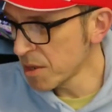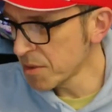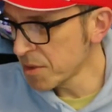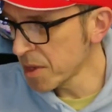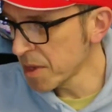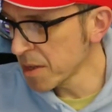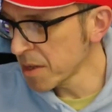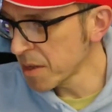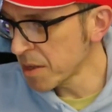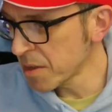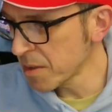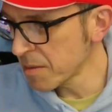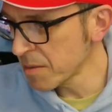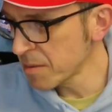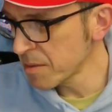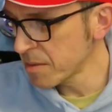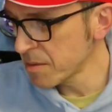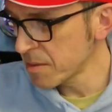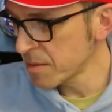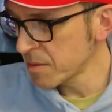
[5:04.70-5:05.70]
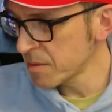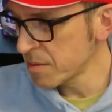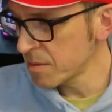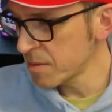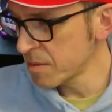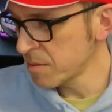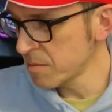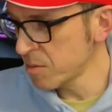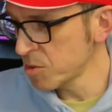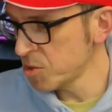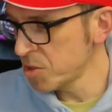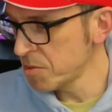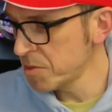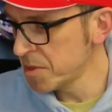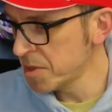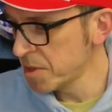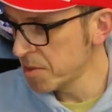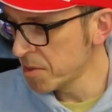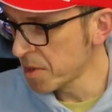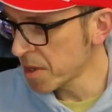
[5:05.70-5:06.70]
I think, what should we
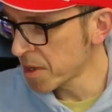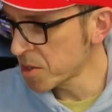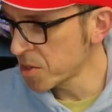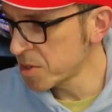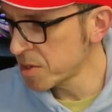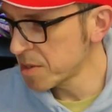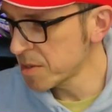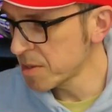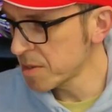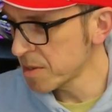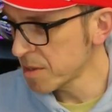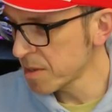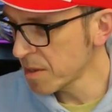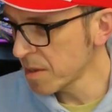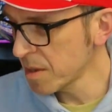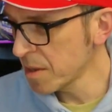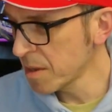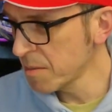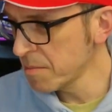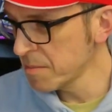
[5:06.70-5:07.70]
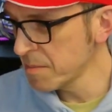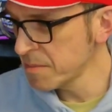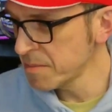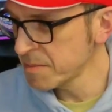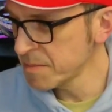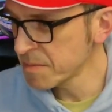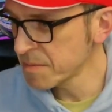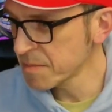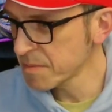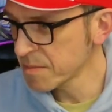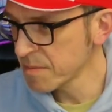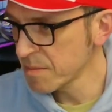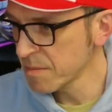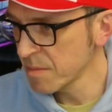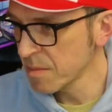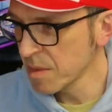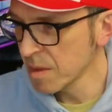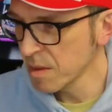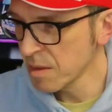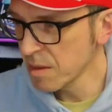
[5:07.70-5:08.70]
do next?
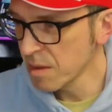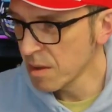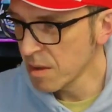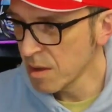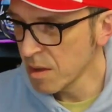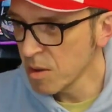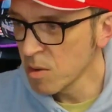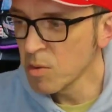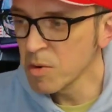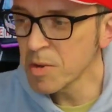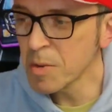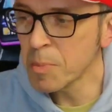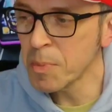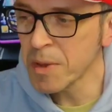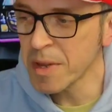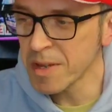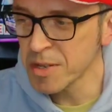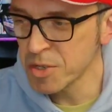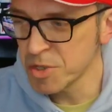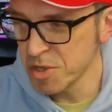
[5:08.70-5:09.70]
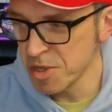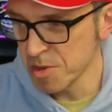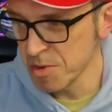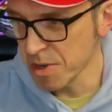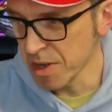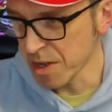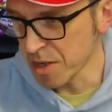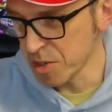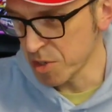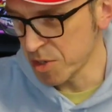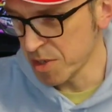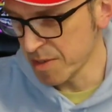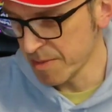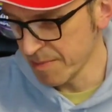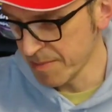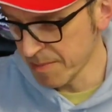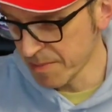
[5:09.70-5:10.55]
We'll do PS2 next.